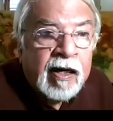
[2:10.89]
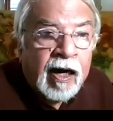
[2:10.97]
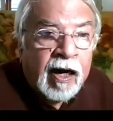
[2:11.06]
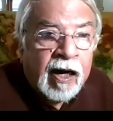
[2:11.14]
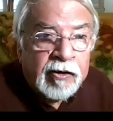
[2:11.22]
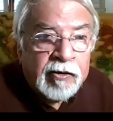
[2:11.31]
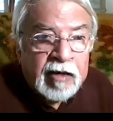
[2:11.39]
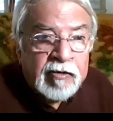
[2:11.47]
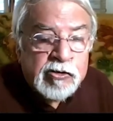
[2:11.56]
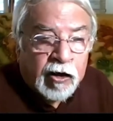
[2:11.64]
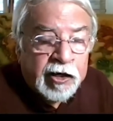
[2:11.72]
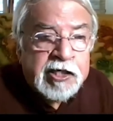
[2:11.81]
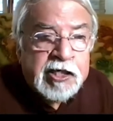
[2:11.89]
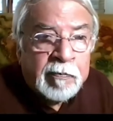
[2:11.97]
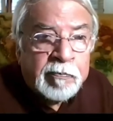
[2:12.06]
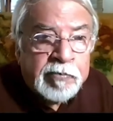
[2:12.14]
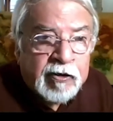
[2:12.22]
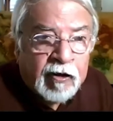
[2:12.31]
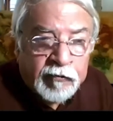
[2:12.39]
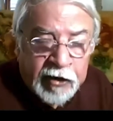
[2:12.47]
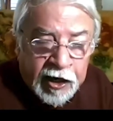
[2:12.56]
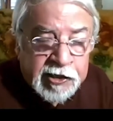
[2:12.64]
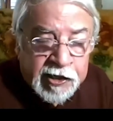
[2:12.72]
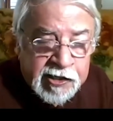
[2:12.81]
and to give scholarships or
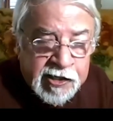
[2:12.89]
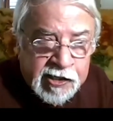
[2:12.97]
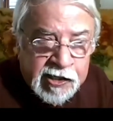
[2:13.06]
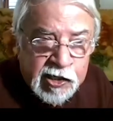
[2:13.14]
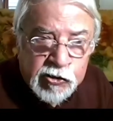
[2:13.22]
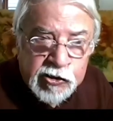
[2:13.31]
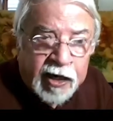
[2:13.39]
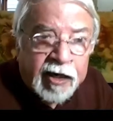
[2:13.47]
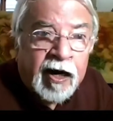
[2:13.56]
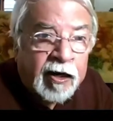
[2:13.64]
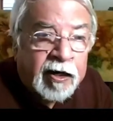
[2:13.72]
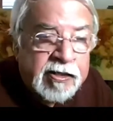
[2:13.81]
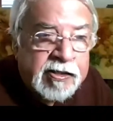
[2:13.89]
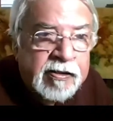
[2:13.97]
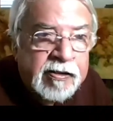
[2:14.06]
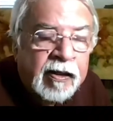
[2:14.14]
financial assistance to young artists.